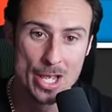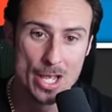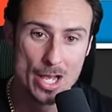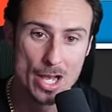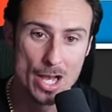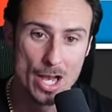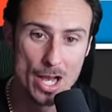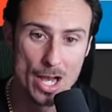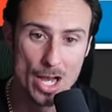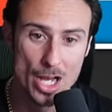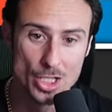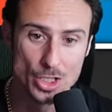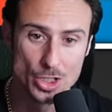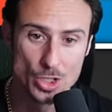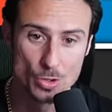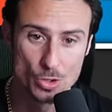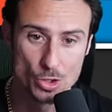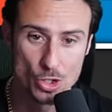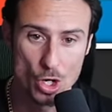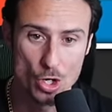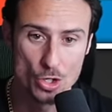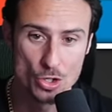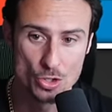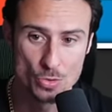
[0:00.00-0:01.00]
Uh, so
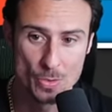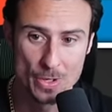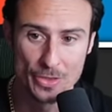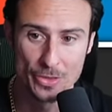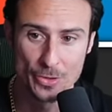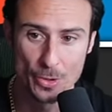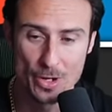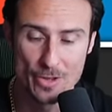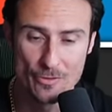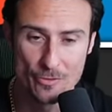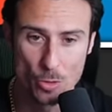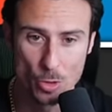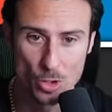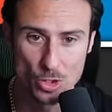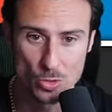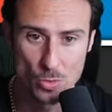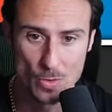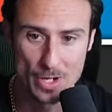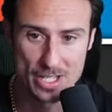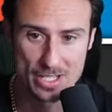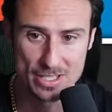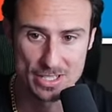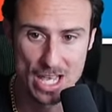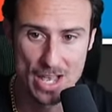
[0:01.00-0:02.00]
Chargers win
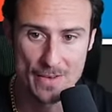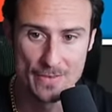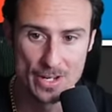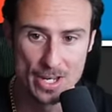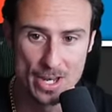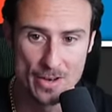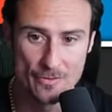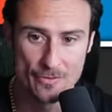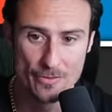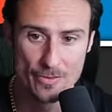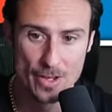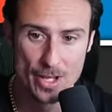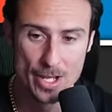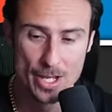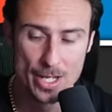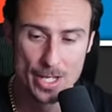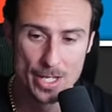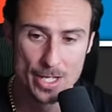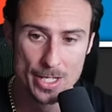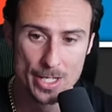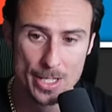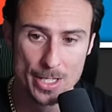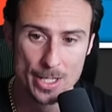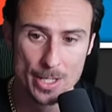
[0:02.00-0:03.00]
34-27 and if
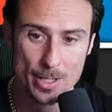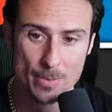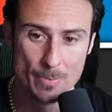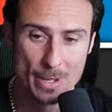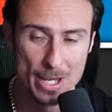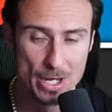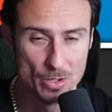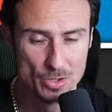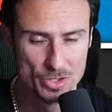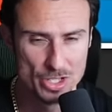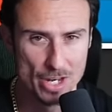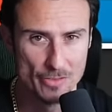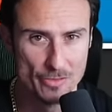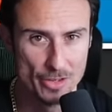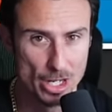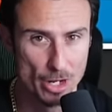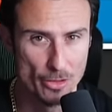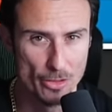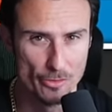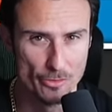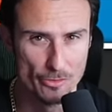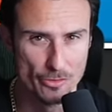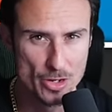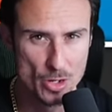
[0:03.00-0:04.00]
Bengals got to figure out
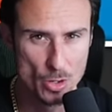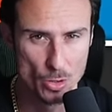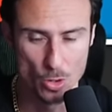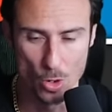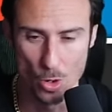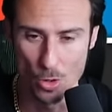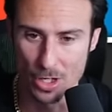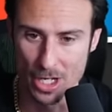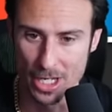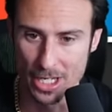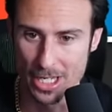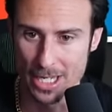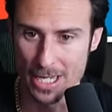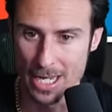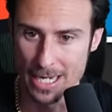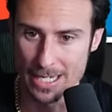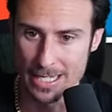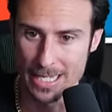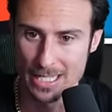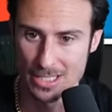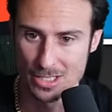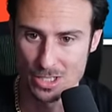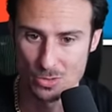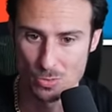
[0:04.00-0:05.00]
the field goal kicking, I
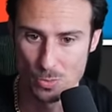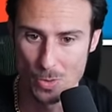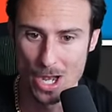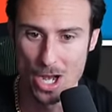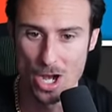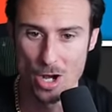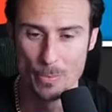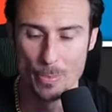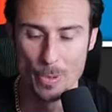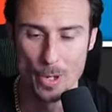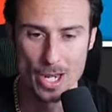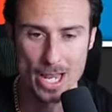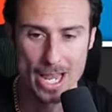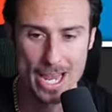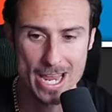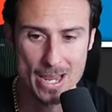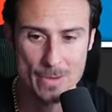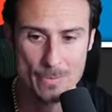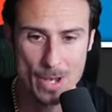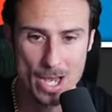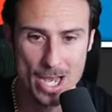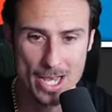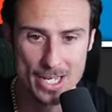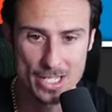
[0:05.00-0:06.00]
guess, as well. But A
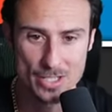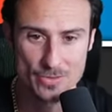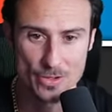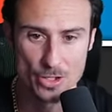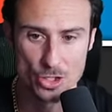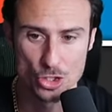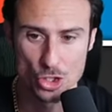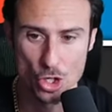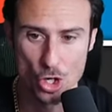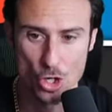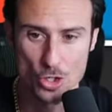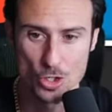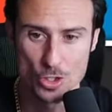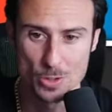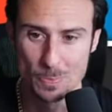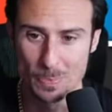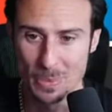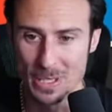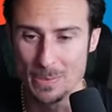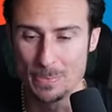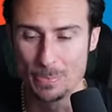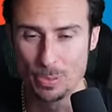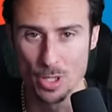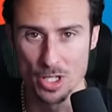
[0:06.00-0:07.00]
minus for the Chargers,
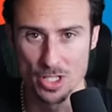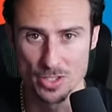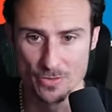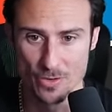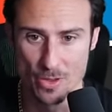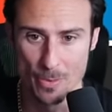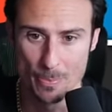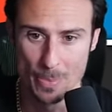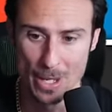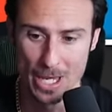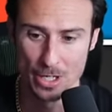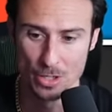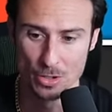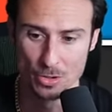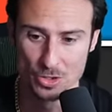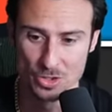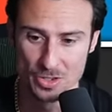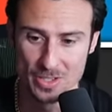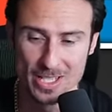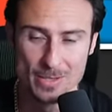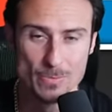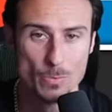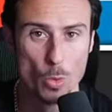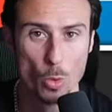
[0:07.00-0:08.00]
B plus for the Bengals.
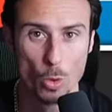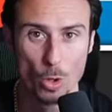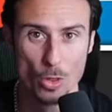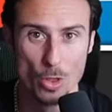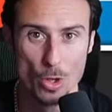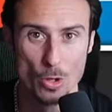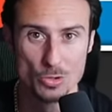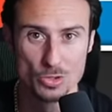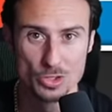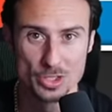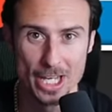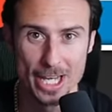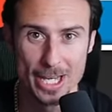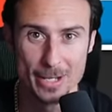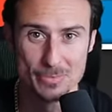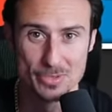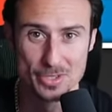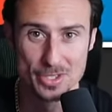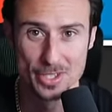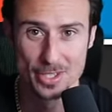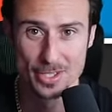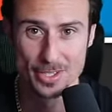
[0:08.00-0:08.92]
Need more of those games.